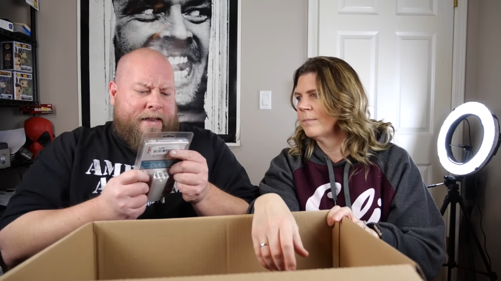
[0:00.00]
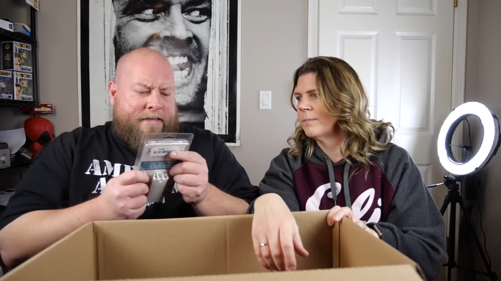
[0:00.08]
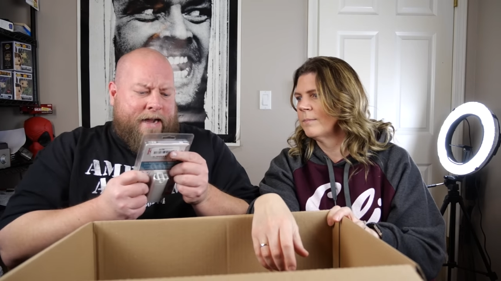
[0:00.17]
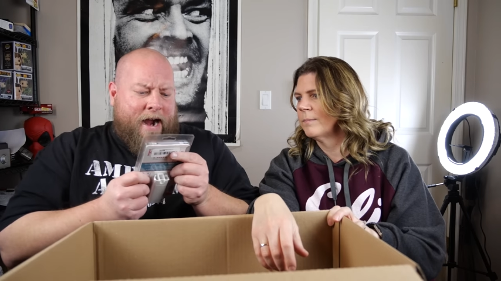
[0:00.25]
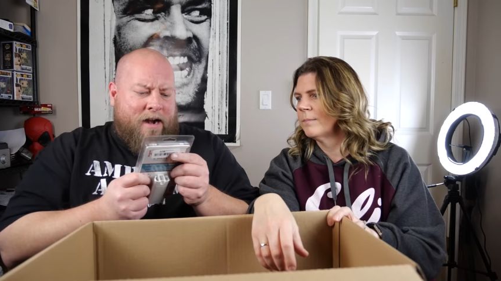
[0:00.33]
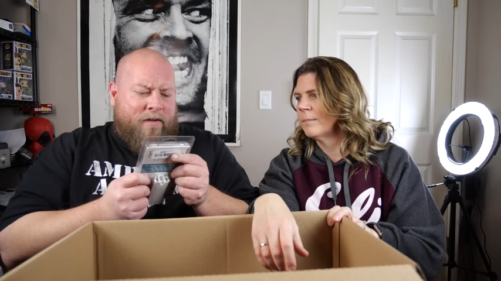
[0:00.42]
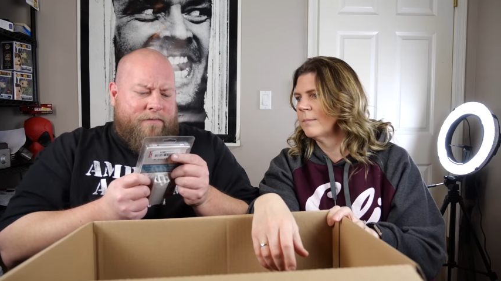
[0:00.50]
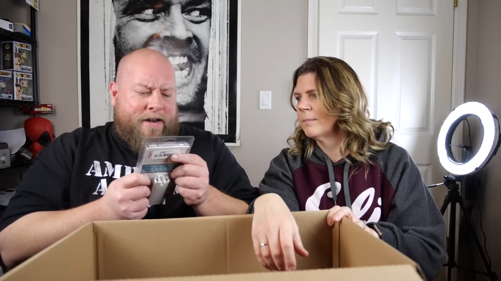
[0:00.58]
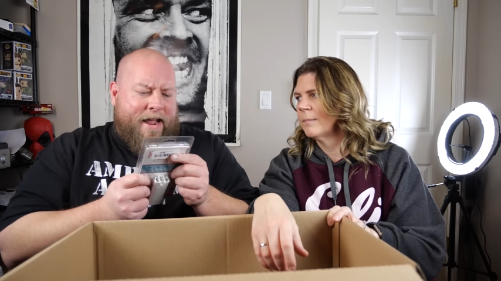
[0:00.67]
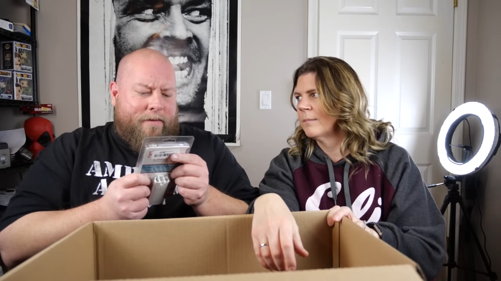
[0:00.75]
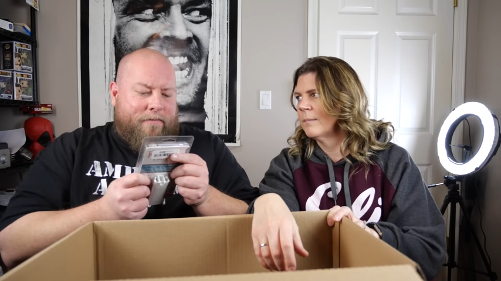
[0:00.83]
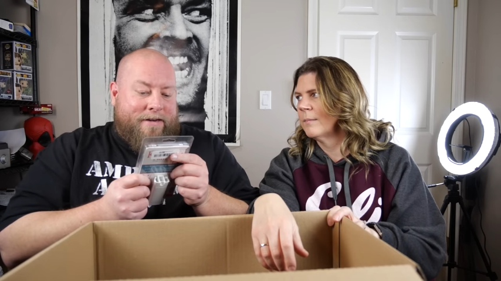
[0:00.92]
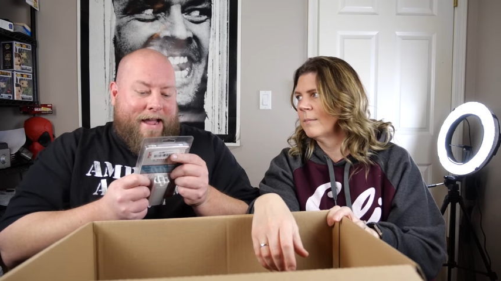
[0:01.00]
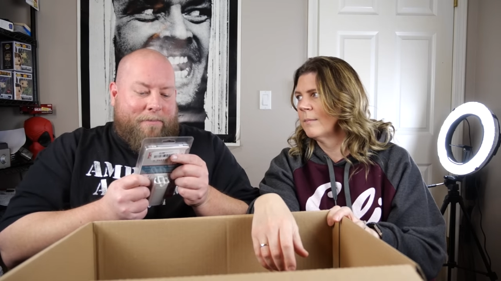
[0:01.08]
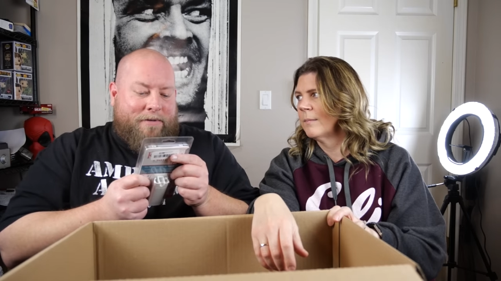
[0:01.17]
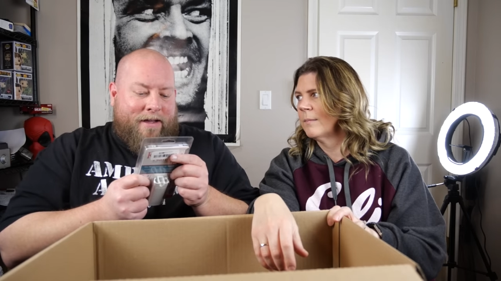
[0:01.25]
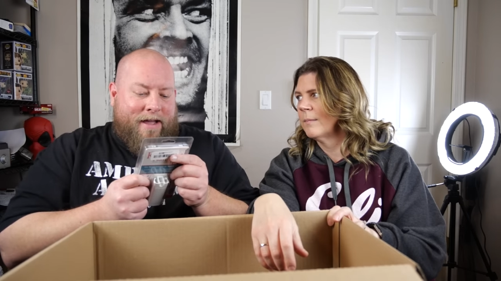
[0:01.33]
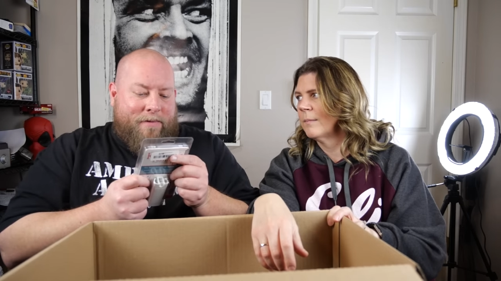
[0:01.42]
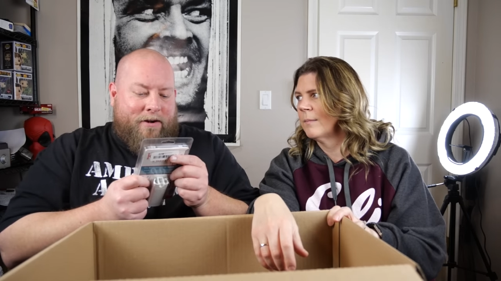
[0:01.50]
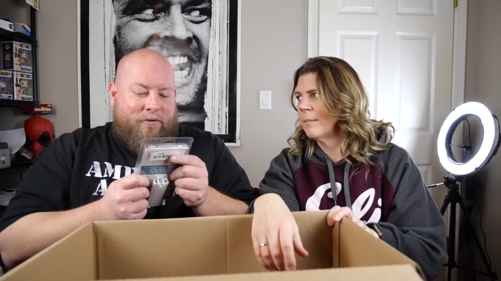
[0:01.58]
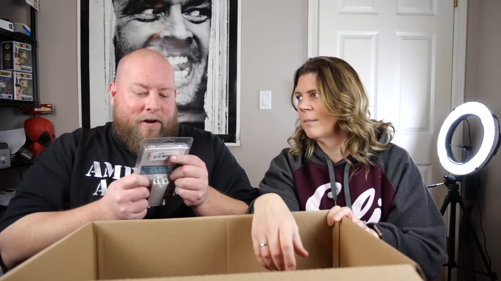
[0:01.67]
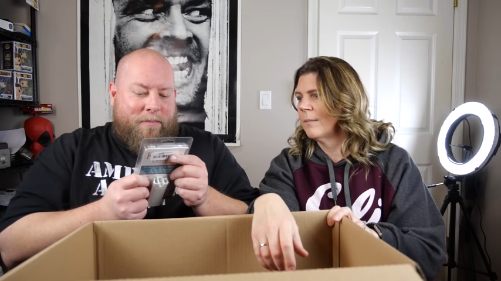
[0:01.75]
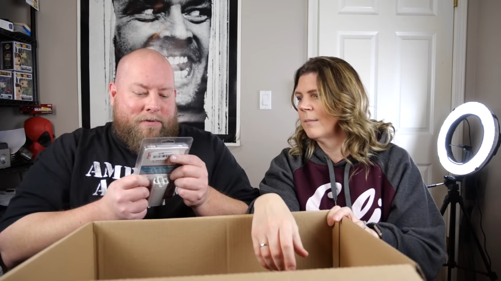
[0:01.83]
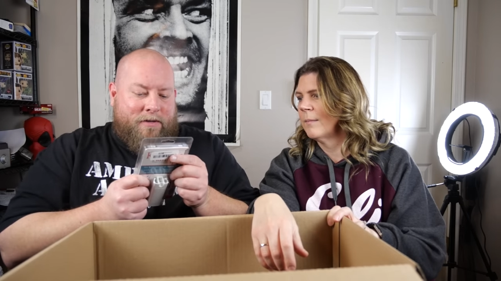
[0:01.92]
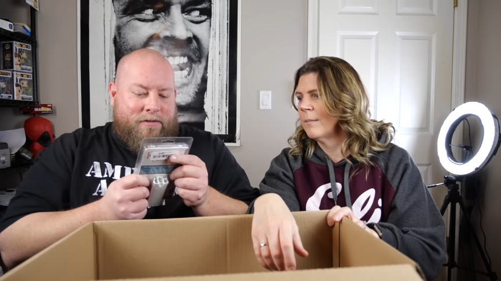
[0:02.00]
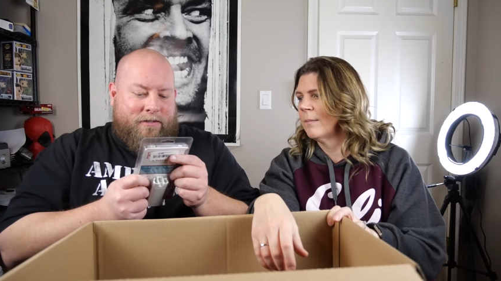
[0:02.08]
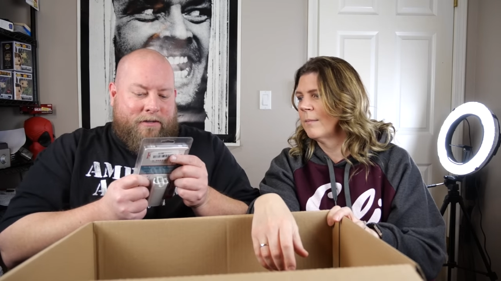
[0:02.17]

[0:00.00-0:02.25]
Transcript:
Speaker 1: Tired of nap, nap time interruptions,